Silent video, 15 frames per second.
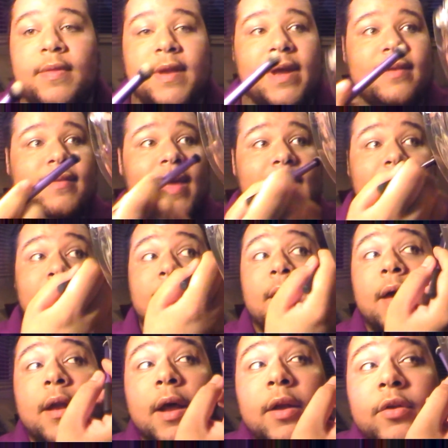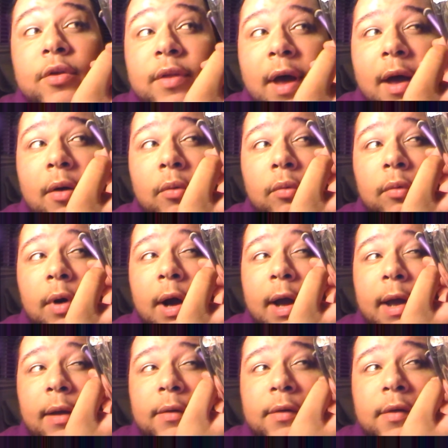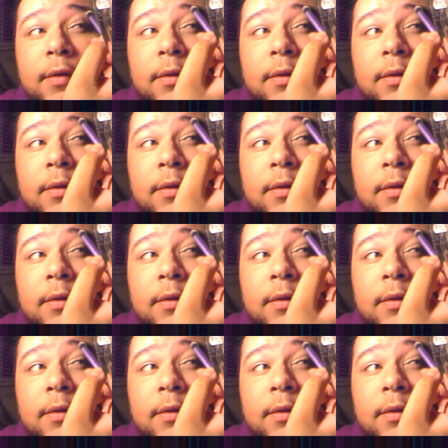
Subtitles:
Then I take it and I do that right